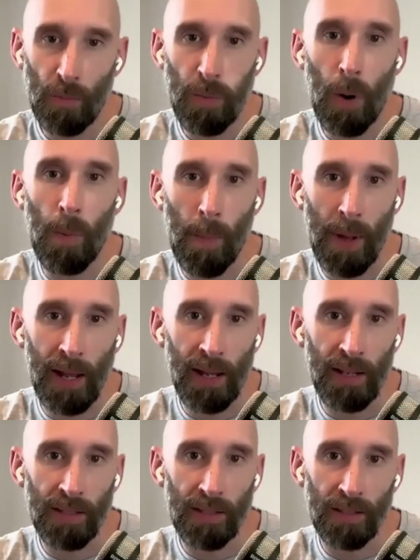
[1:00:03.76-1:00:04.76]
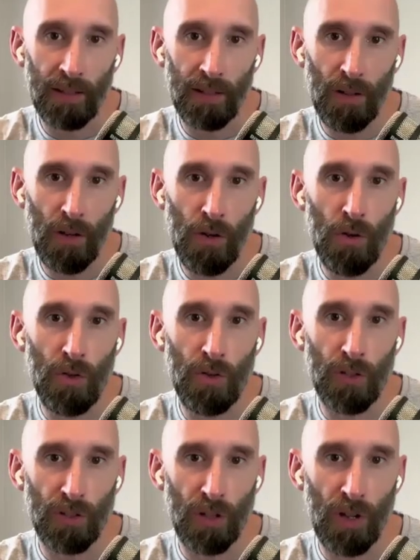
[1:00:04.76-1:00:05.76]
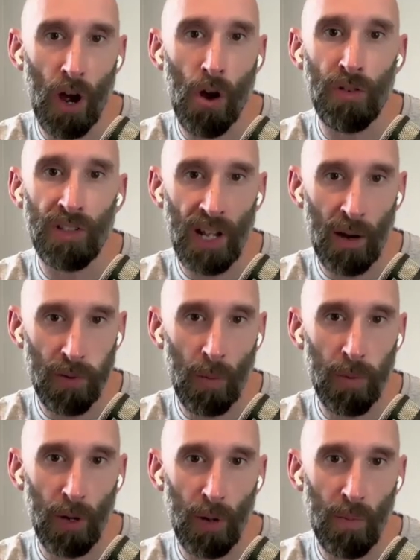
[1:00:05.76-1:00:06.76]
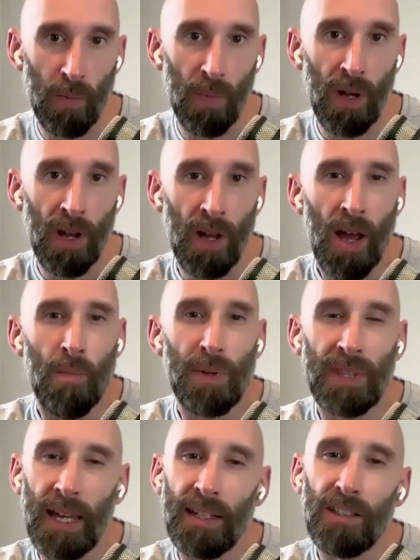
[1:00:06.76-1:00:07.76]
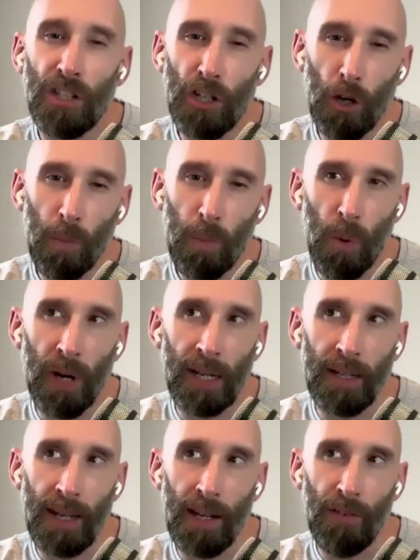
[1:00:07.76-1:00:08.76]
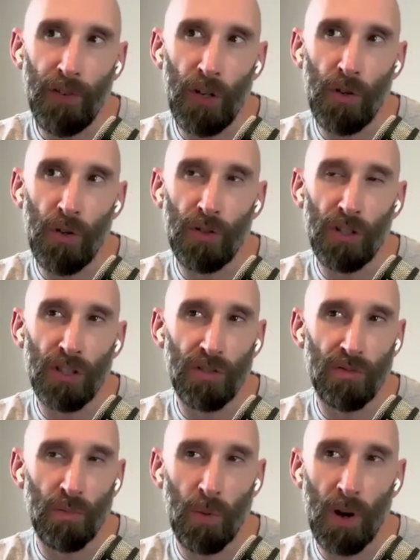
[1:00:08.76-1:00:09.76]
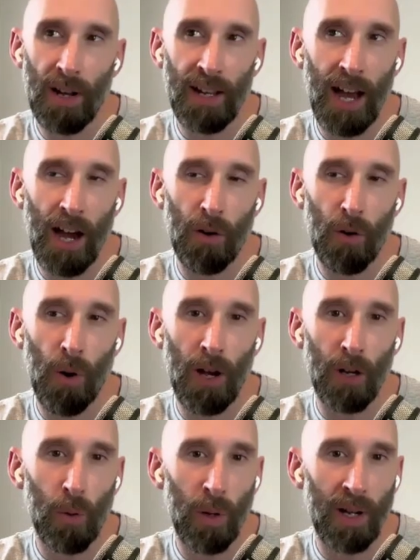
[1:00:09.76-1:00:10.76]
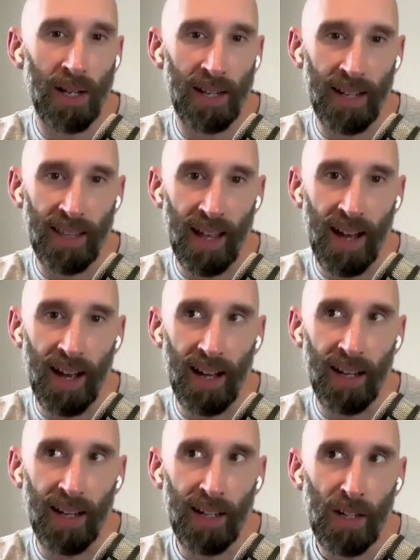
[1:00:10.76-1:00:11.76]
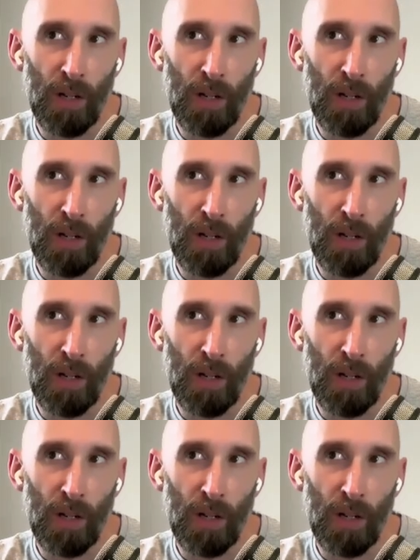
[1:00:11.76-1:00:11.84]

the problem is who's owns that problem. But then to your point, if you just work out quite quickly that